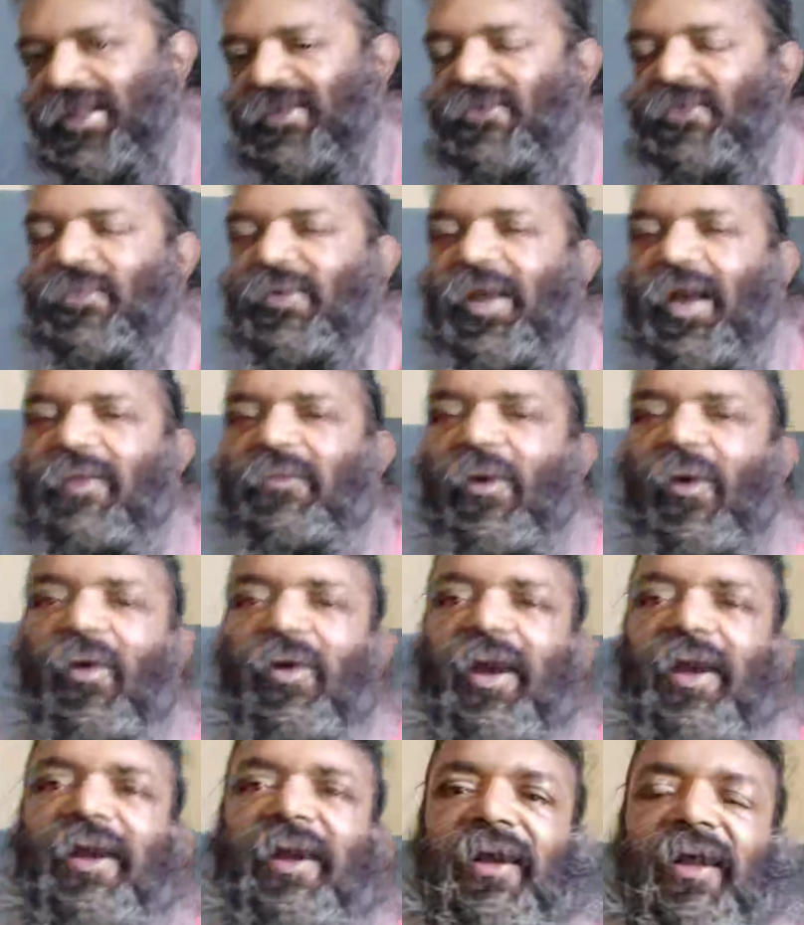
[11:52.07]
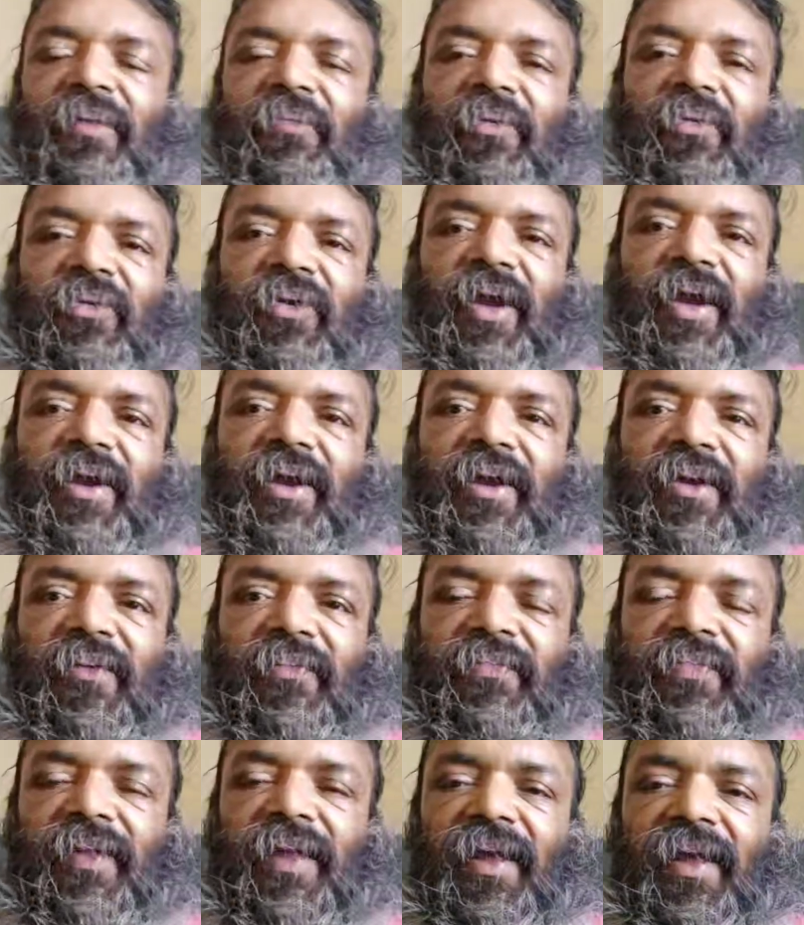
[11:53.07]
things we have already demonstrated.
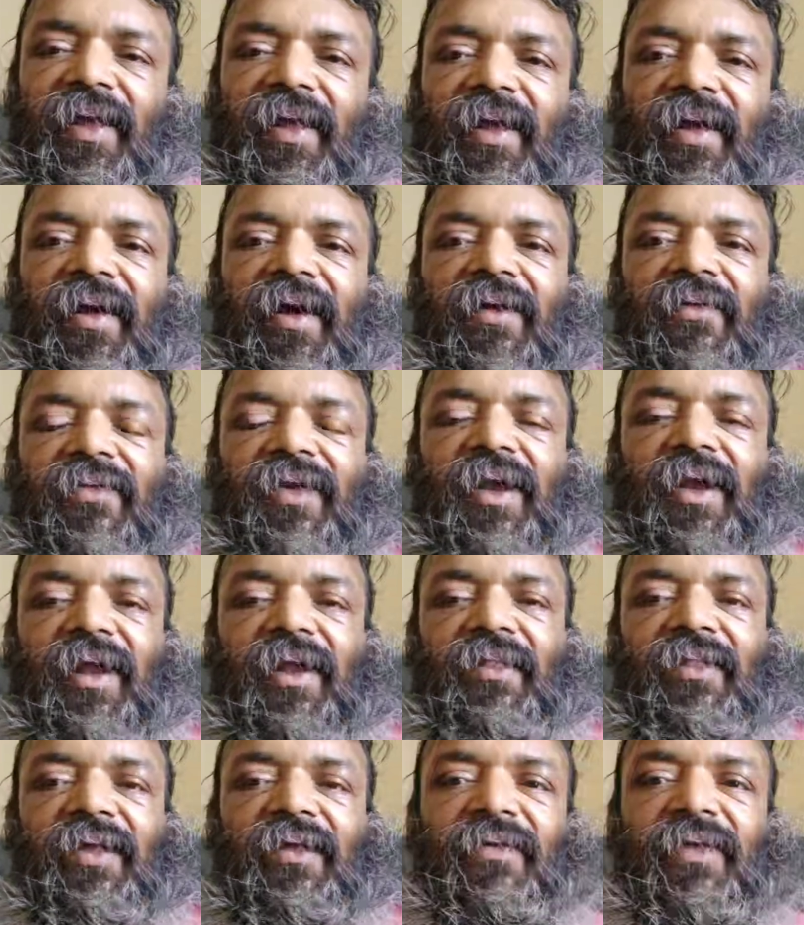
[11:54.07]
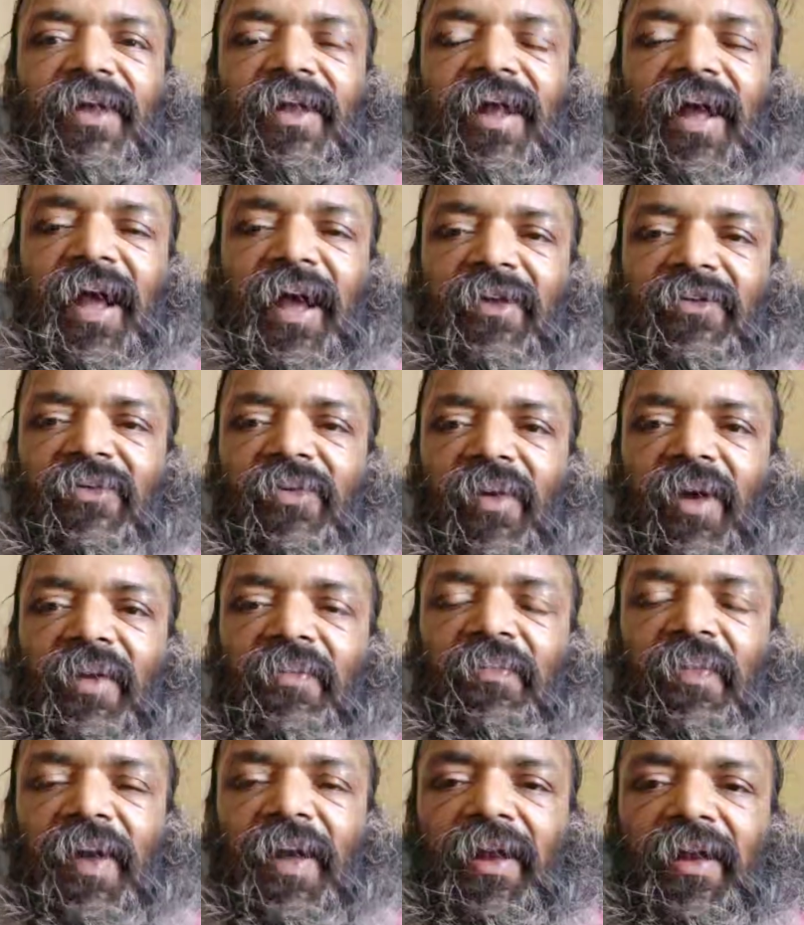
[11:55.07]
Consider this is
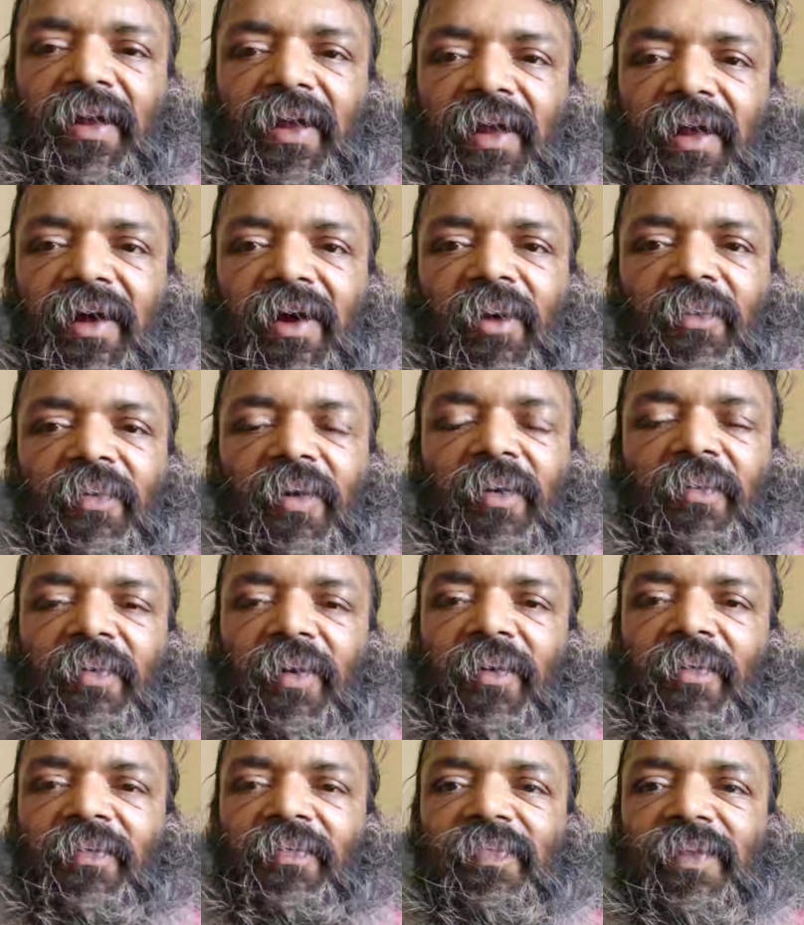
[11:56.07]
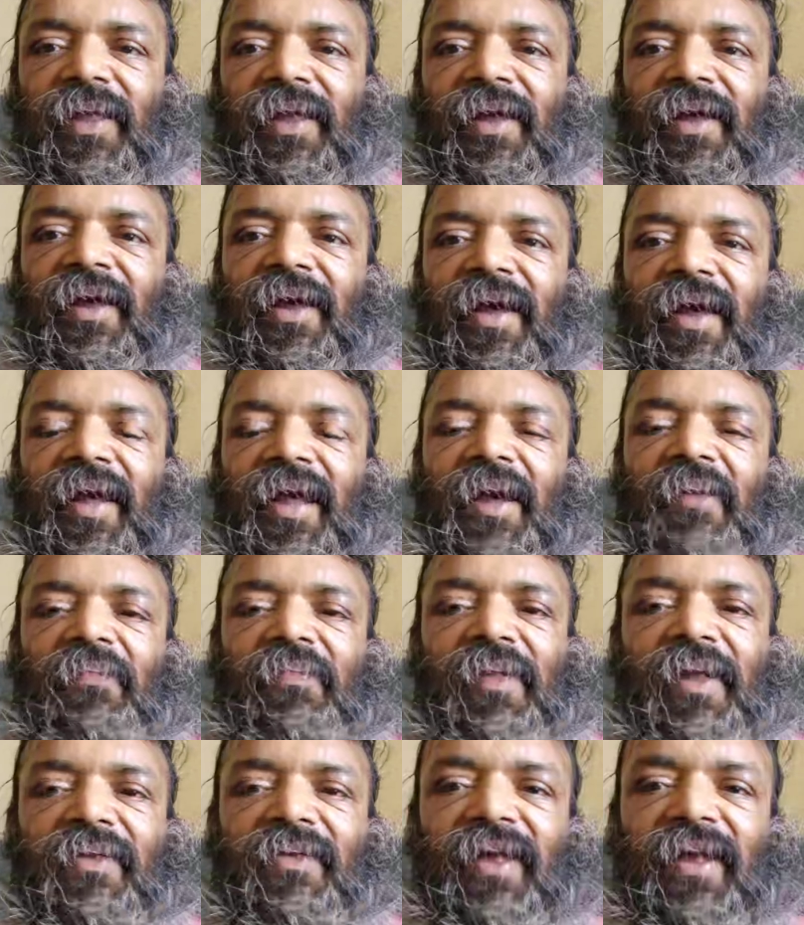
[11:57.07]
xy plane. Hop, hop, hop.
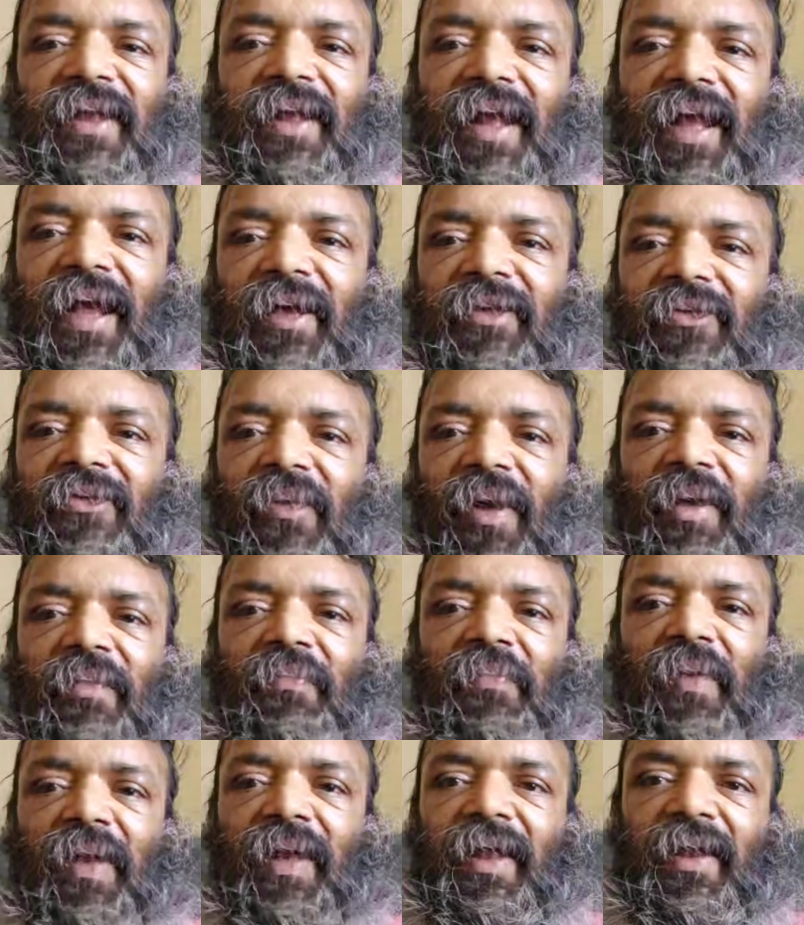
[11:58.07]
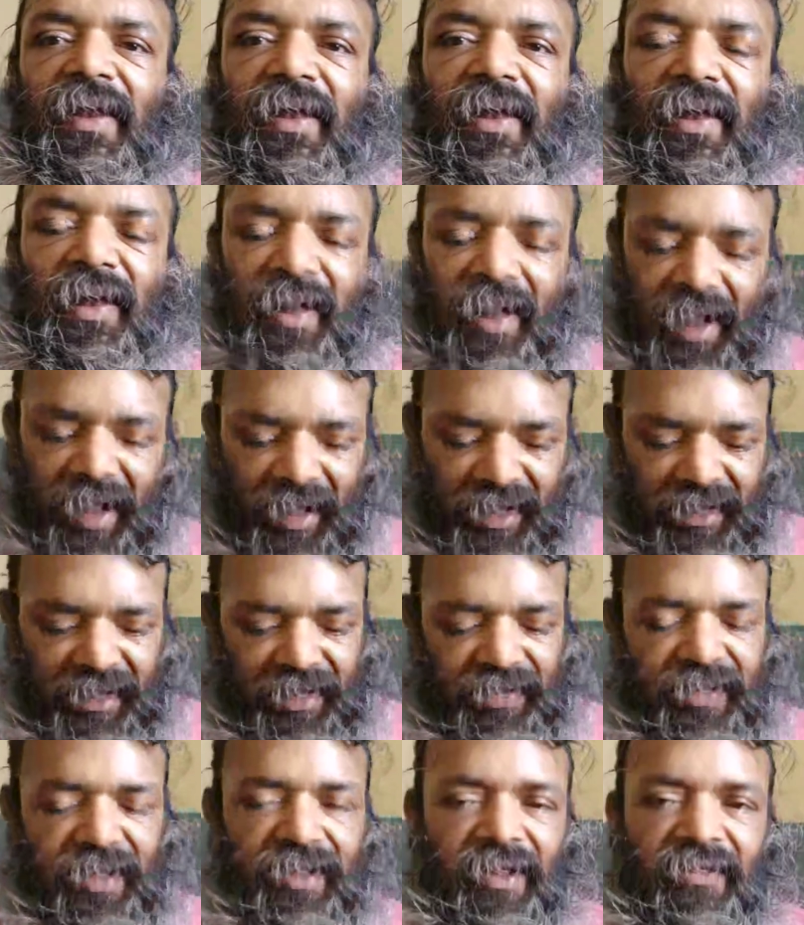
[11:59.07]
If this is xy plane and
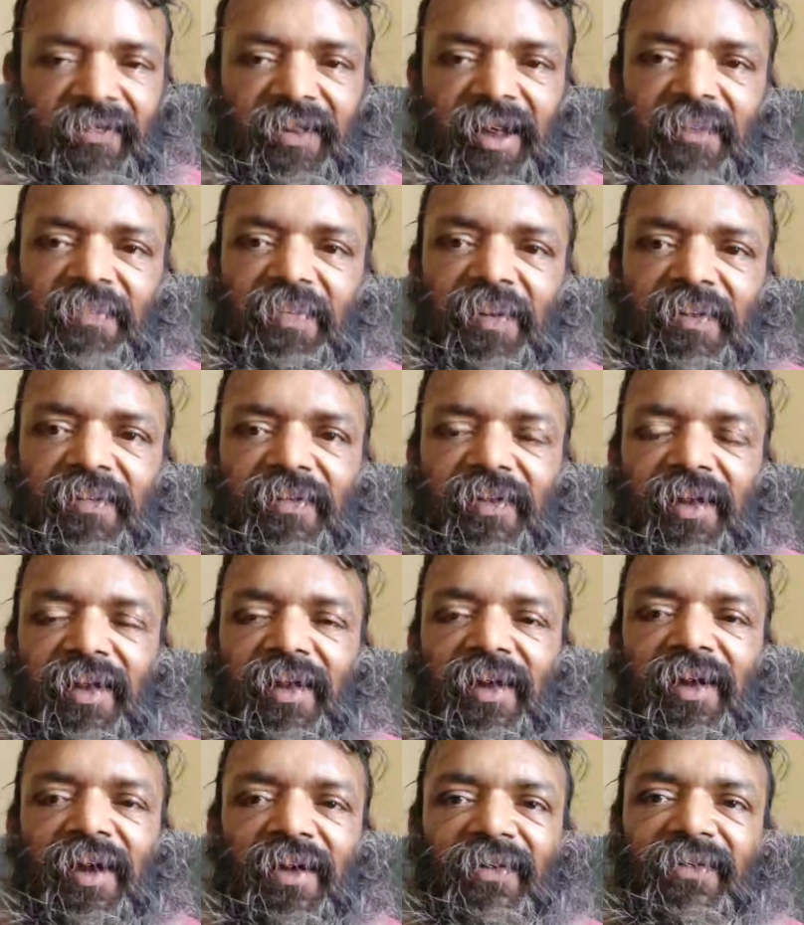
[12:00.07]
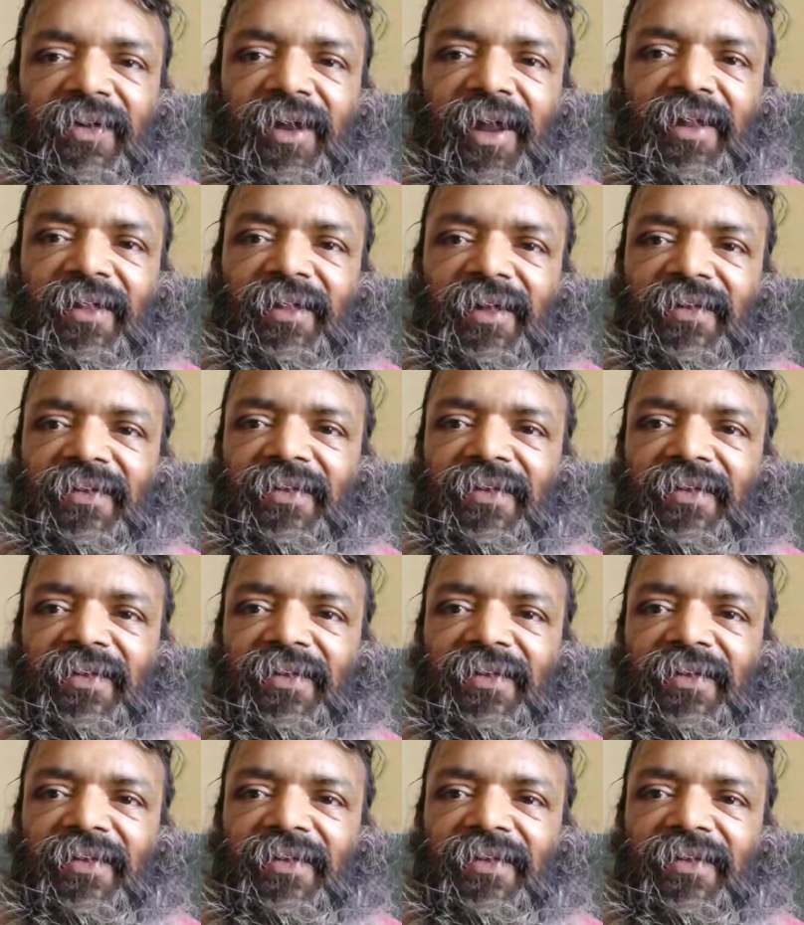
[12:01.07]
this is the surface, consider